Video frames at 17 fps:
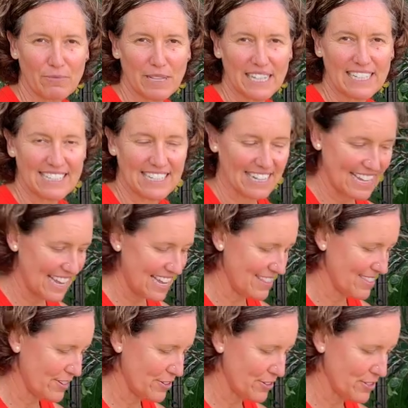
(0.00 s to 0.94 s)
because, again,
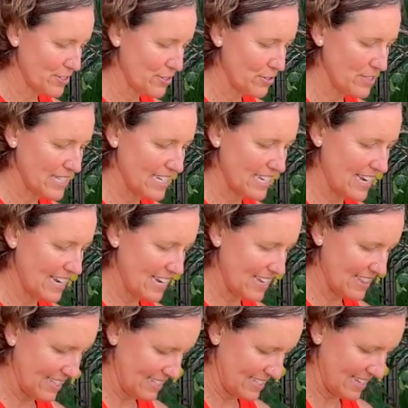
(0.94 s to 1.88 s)
they're associating
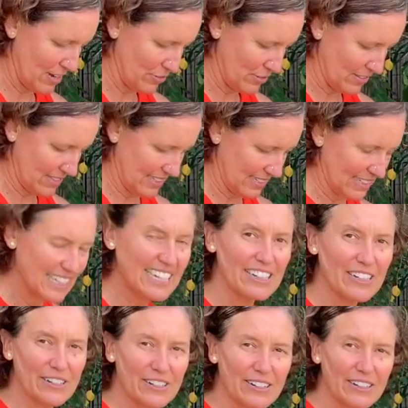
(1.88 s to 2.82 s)
the sound of the
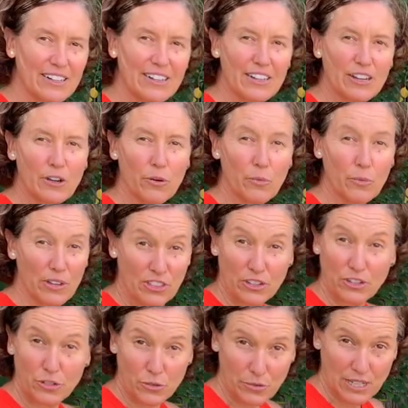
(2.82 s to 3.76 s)
clicker with
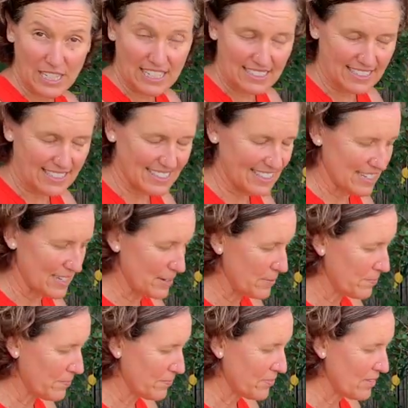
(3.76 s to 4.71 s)
treats.
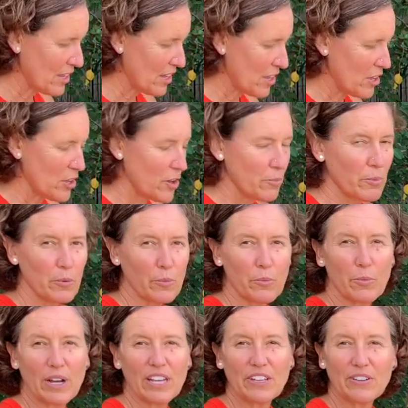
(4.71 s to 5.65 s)
But
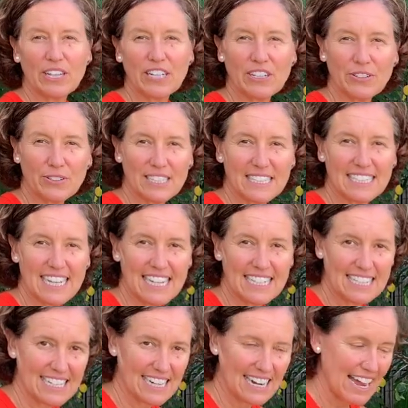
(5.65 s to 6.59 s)
what you can do to
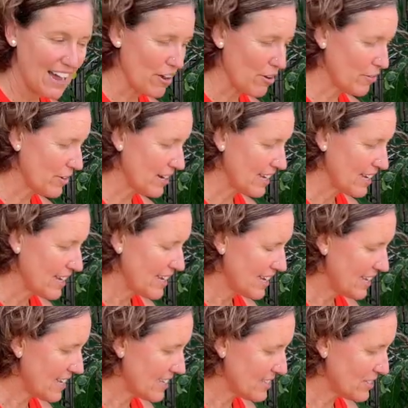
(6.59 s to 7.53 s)
test it out
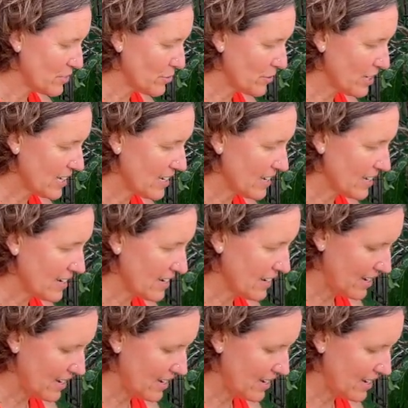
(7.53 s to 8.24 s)
is you can,